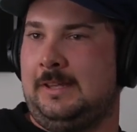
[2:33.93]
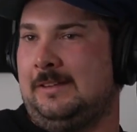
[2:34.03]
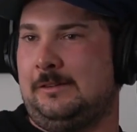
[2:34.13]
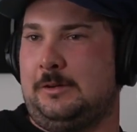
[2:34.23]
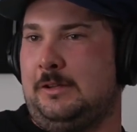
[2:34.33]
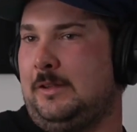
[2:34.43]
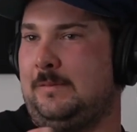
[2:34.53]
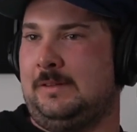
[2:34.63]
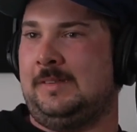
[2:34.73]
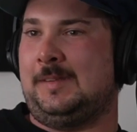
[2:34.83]
So you'll
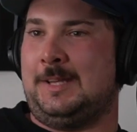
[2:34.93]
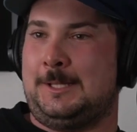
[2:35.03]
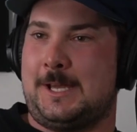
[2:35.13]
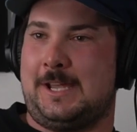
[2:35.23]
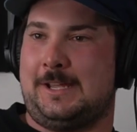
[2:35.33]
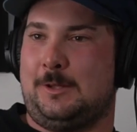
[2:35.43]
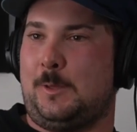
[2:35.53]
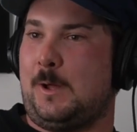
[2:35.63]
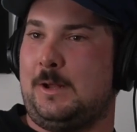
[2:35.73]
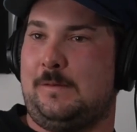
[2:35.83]
even see like a
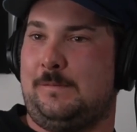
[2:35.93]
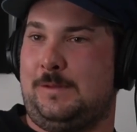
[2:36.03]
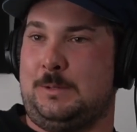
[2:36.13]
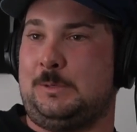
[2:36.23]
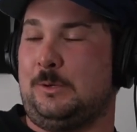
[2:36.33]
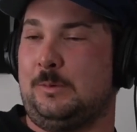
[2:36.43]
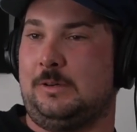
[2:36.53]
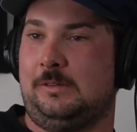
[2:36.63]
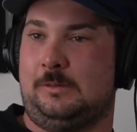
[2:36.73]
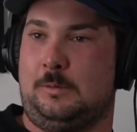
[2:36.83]
lot of
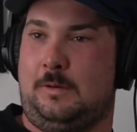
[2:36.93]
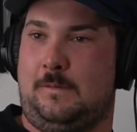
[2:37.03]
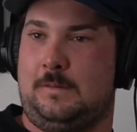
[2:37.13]
YouTubers or